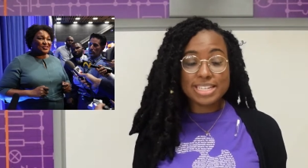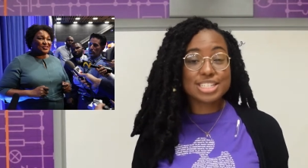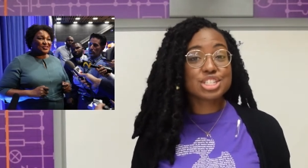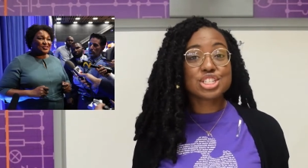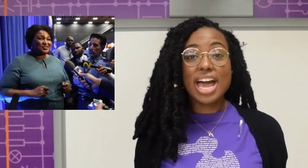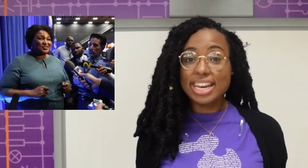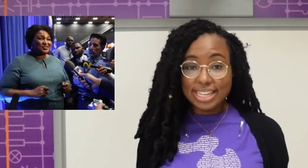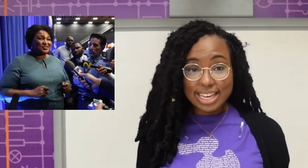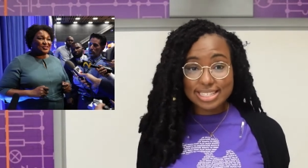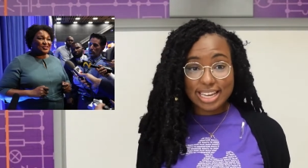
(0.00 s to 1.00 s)
is a shining
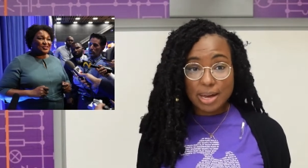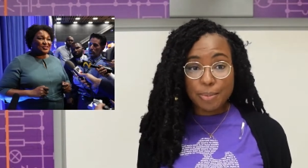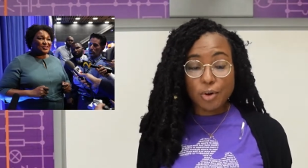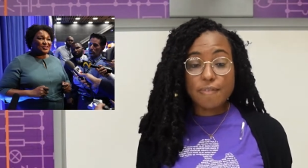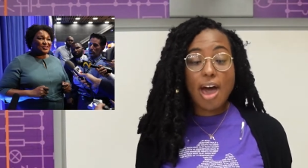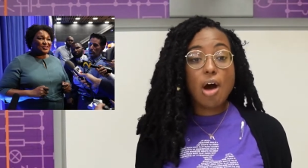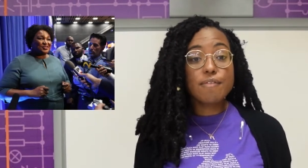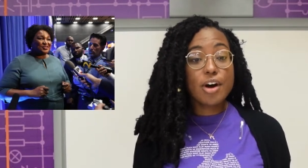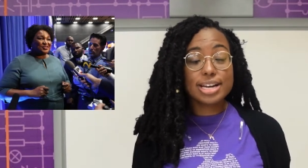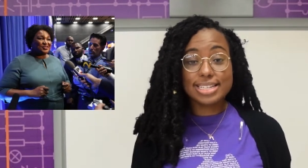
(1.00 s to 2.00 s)
example of how
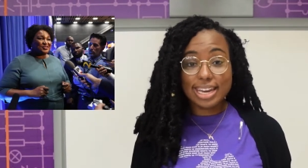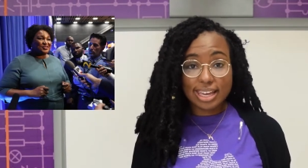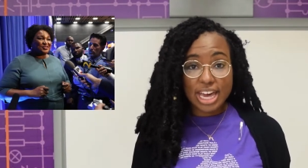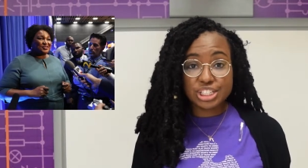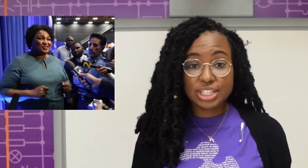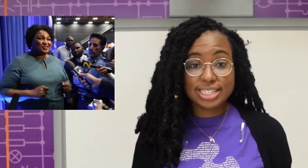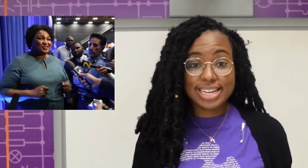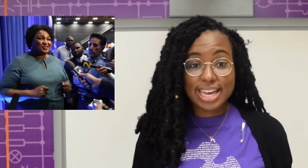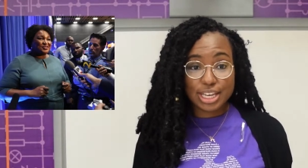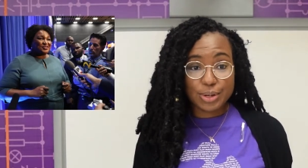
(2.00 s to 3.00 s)
far dedication can
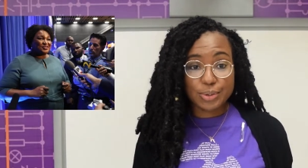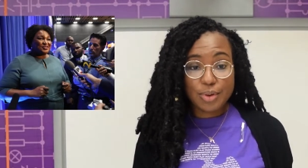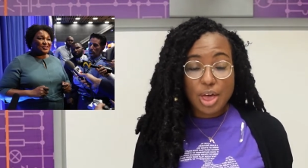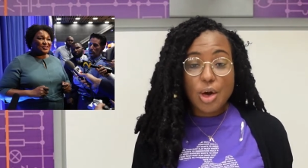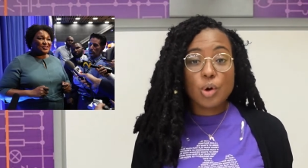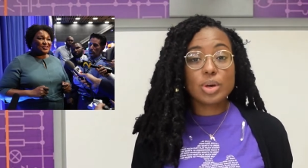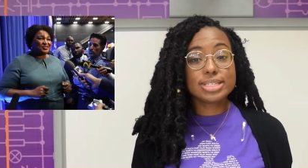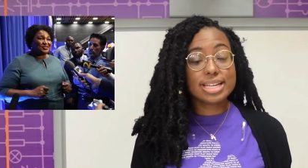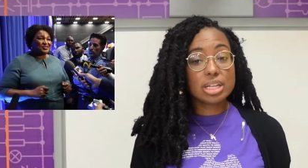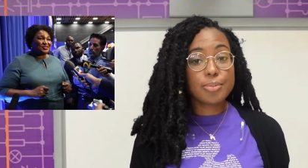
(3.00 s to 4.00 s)
take you. We
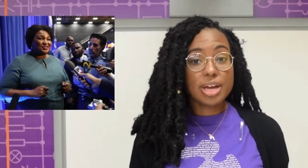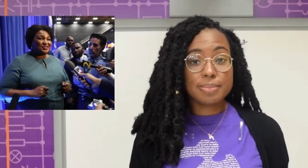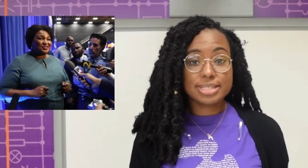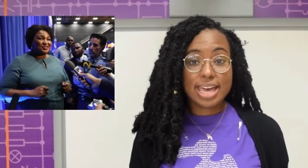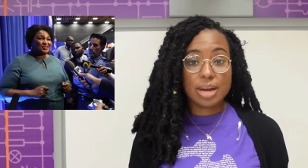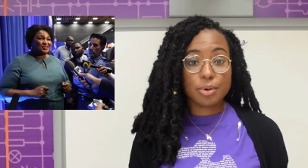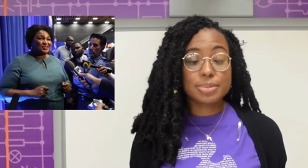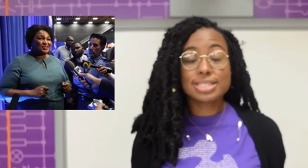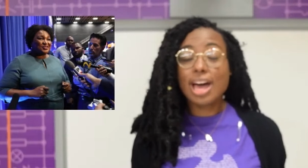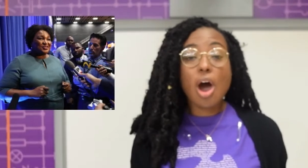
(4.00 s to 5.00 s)
celebrate Ms.
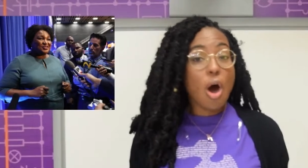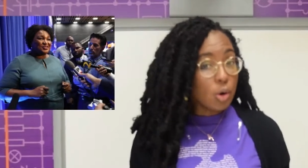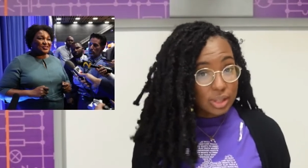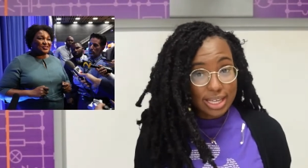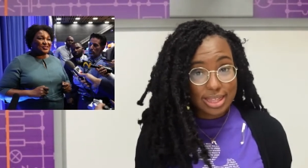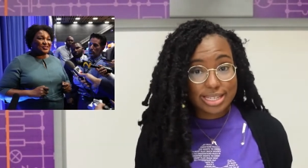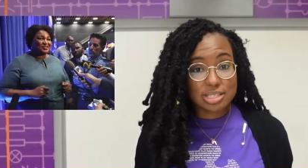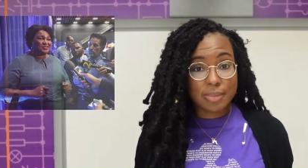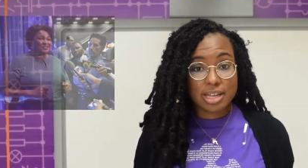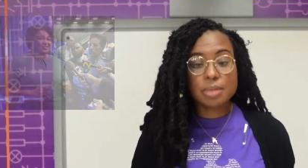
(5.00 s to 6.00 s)
Abrams not only this
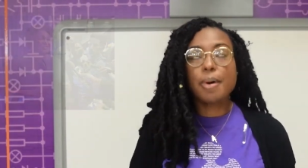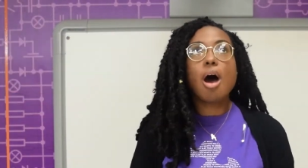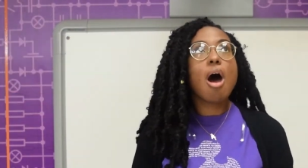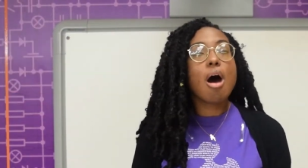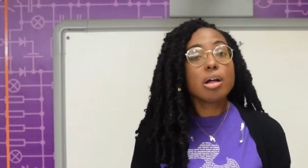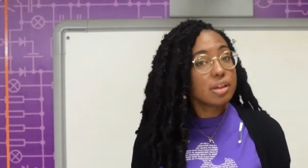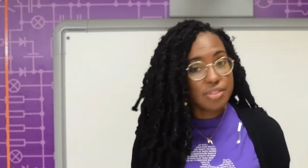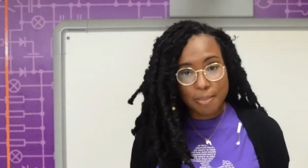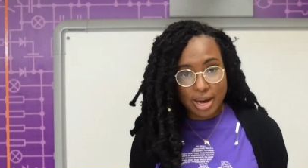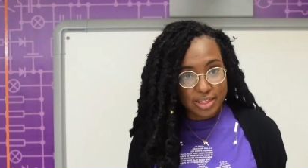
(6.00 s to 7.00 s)
month, but all of
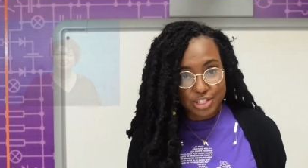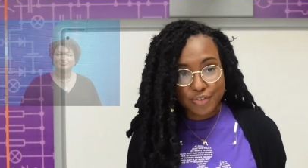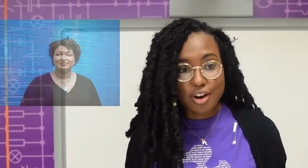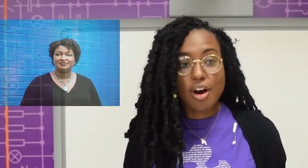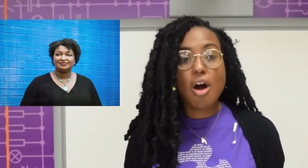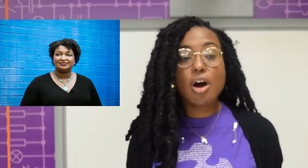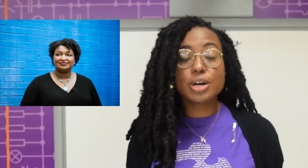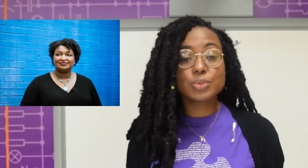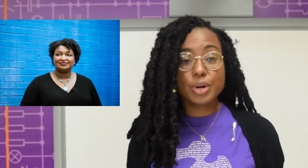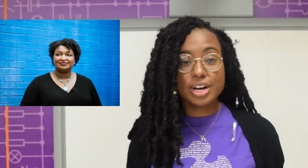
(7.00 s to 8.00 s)
the months for her
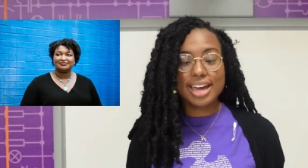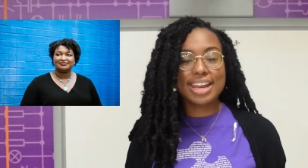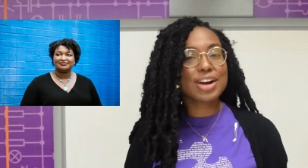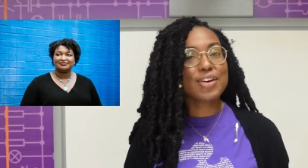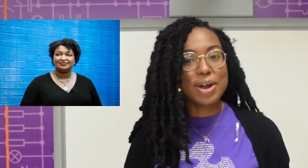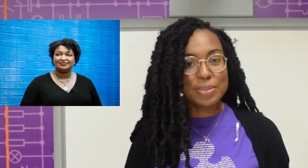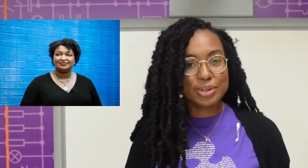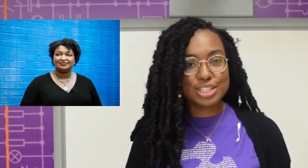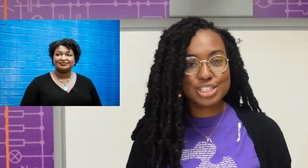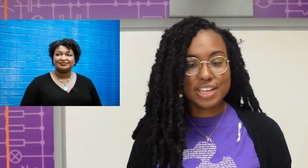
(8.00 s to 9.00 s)
hard work and
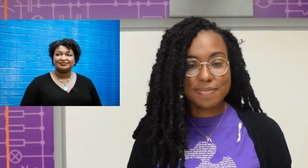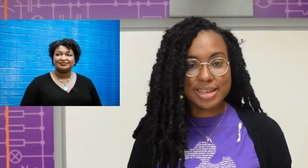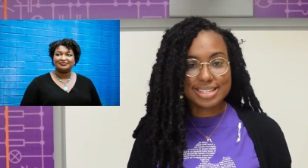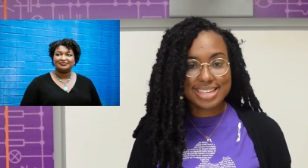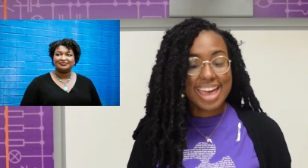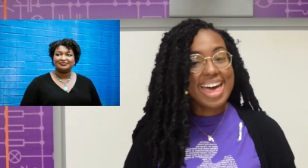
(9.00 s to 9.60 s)
incredible achievements.